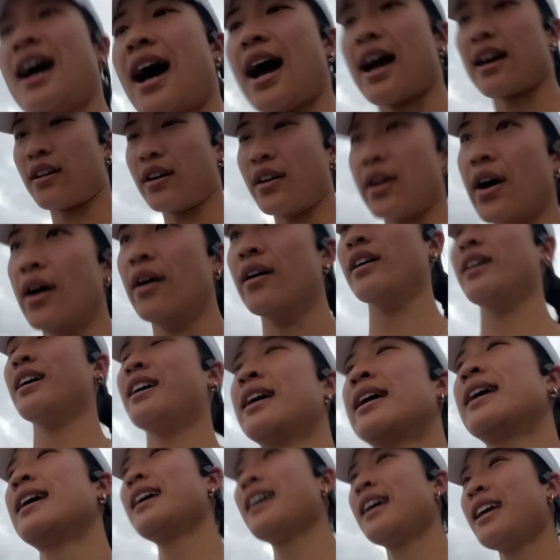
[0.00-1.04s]
I don't
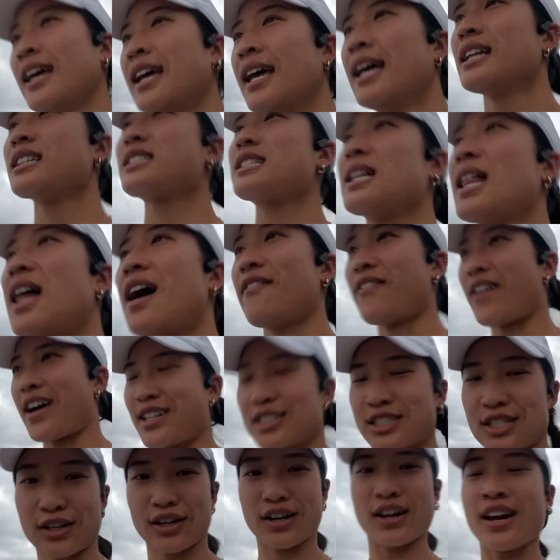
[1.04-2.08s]
know. It's a lot
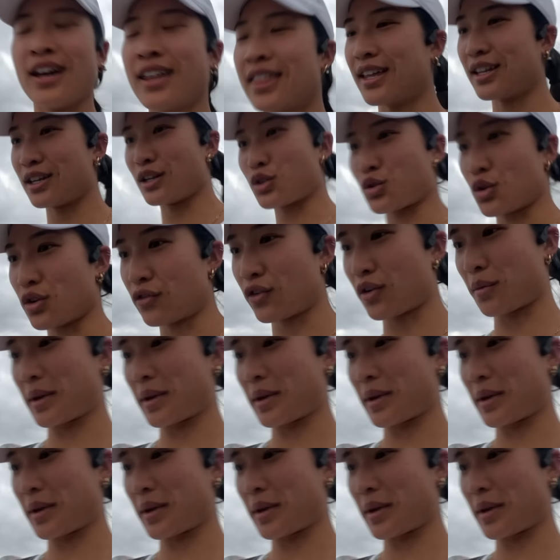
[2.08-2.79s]
faster than usual for